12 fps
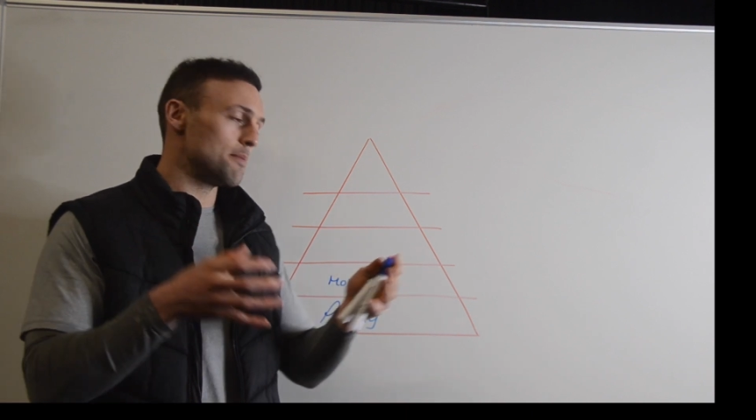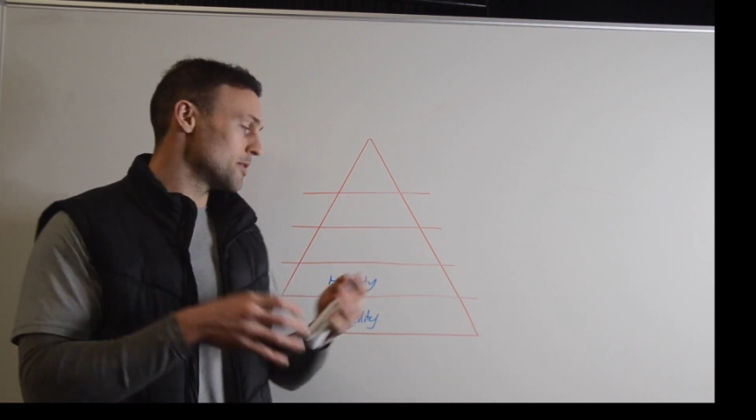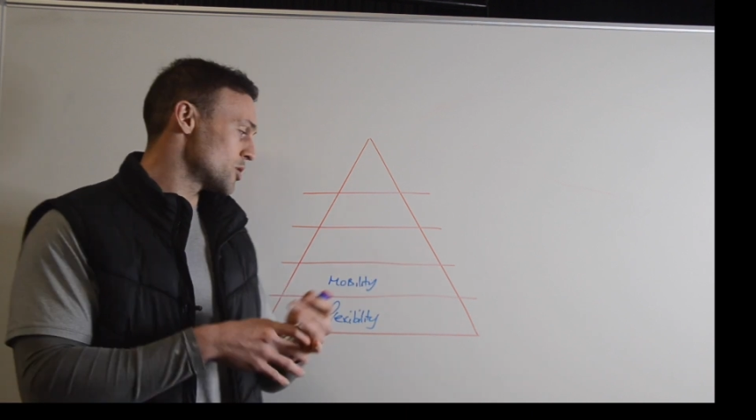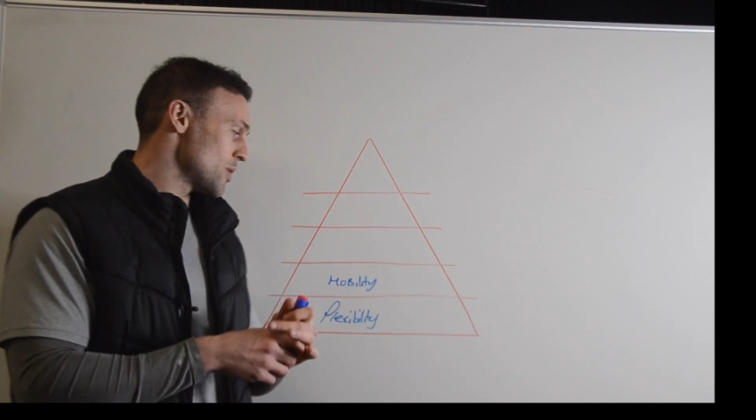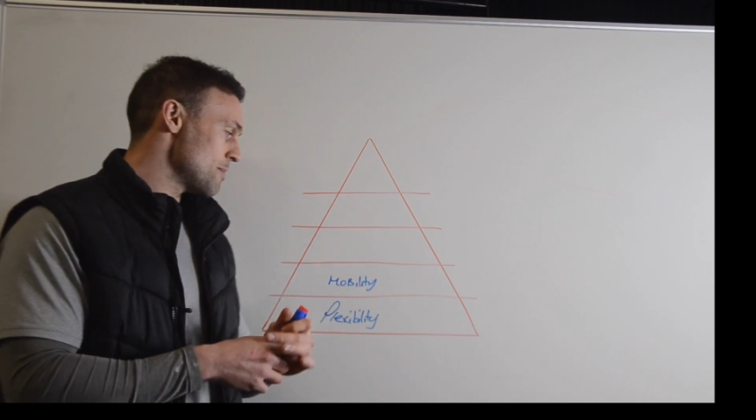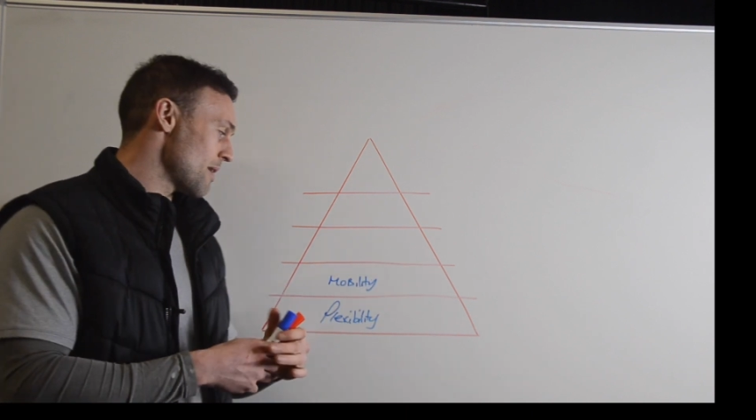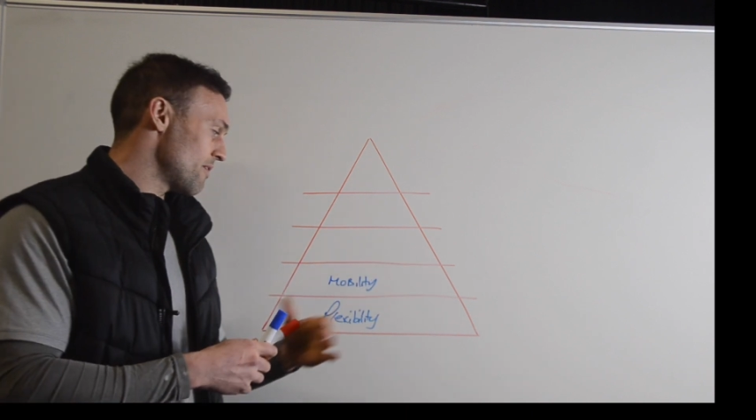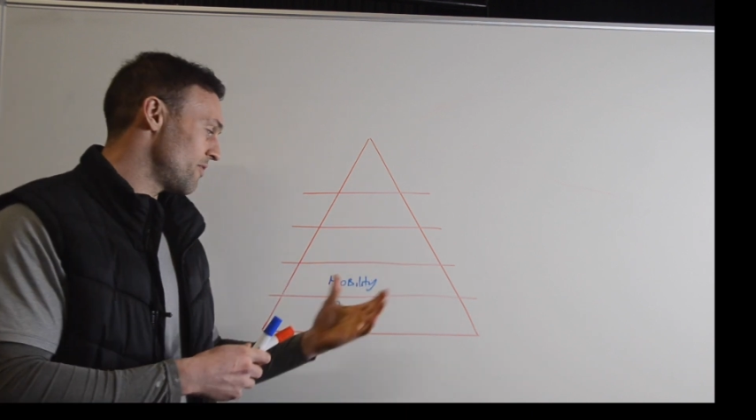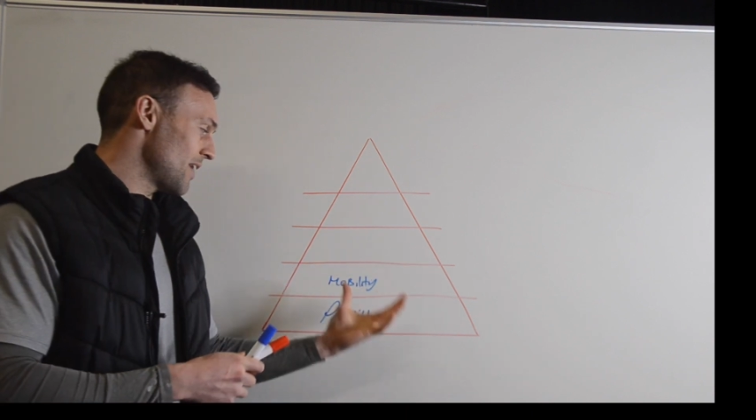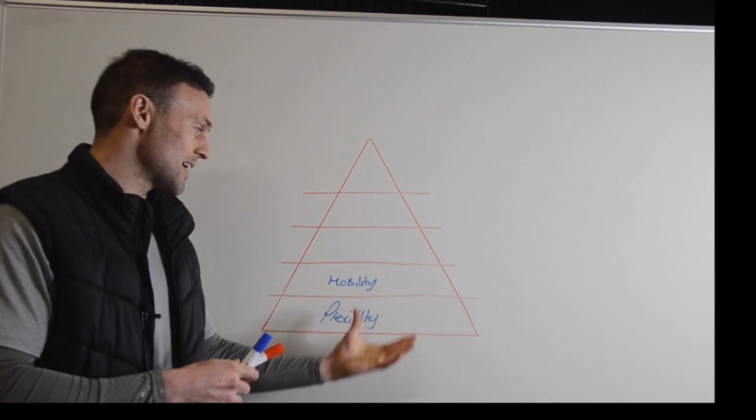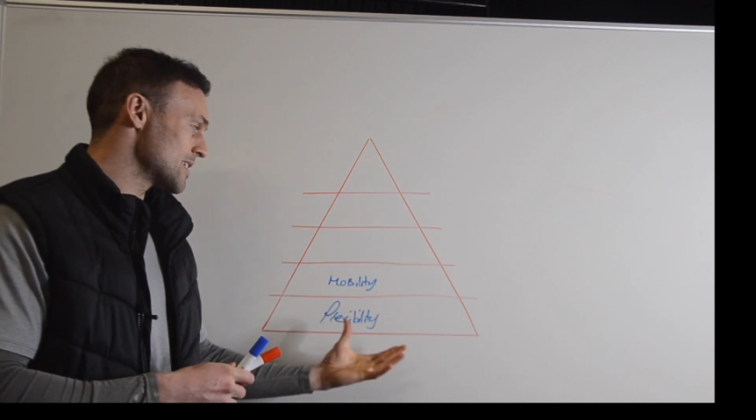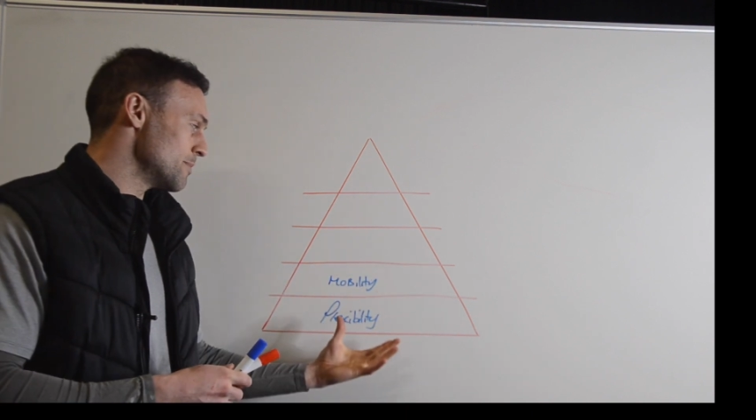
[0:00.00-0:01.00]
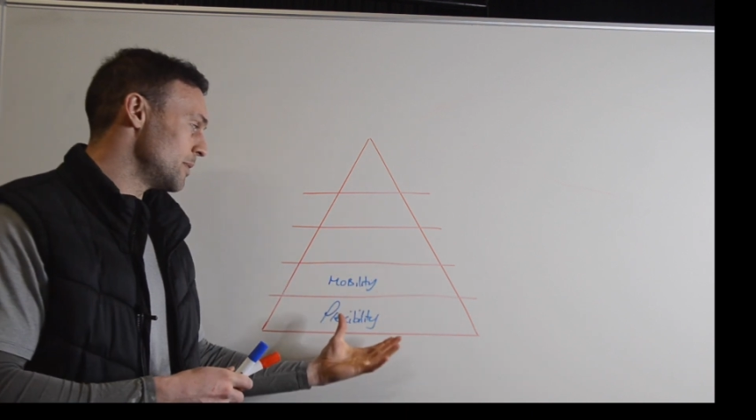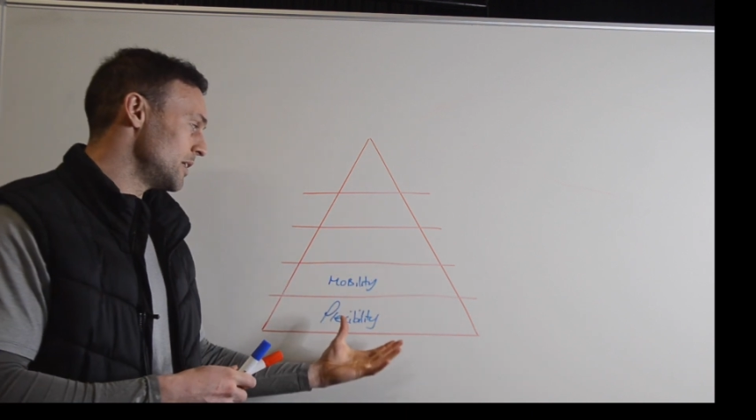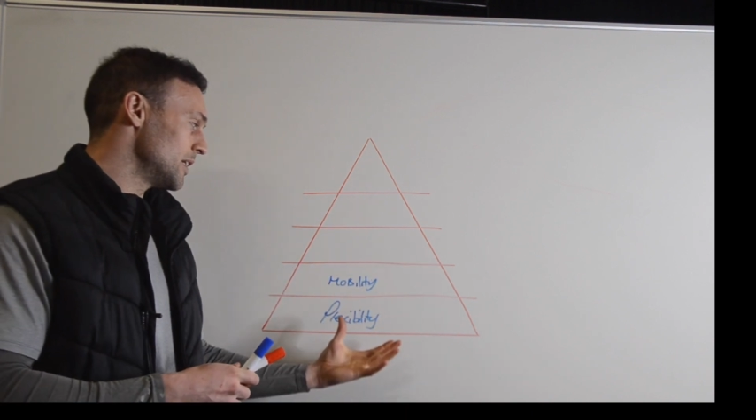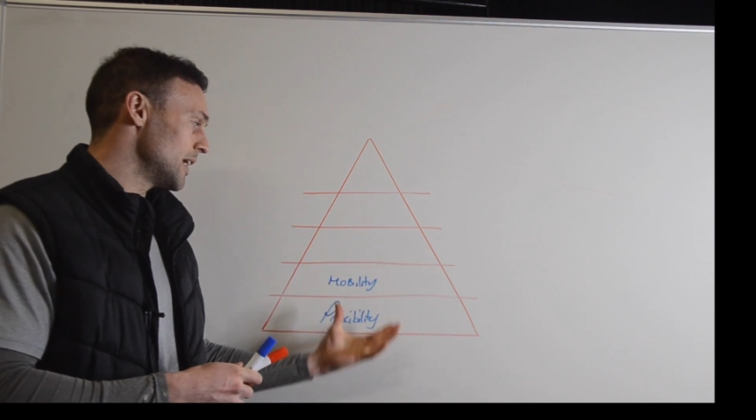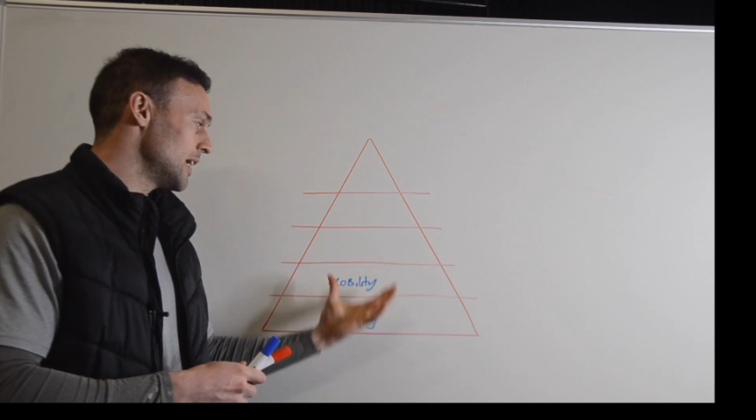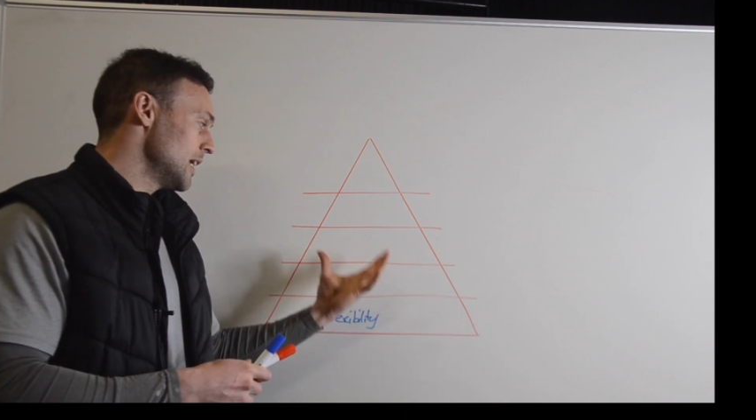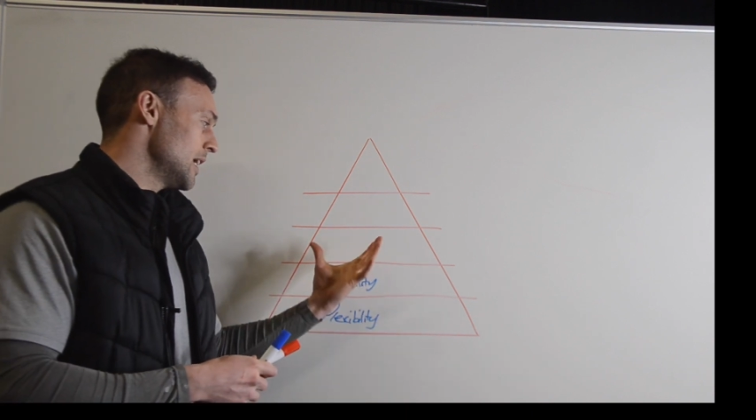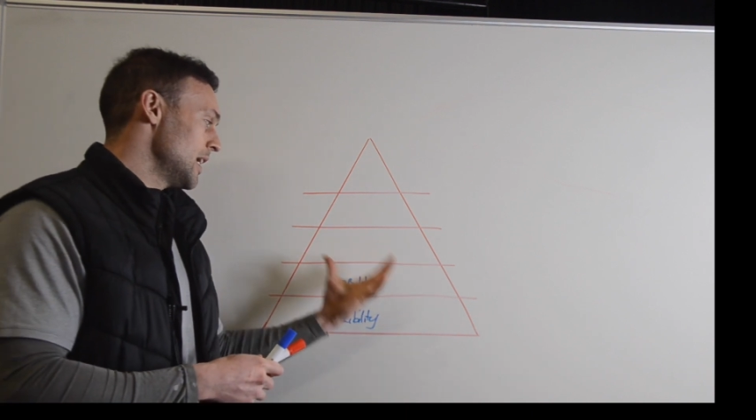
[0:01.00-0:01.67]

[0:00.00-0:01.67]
between my flexibility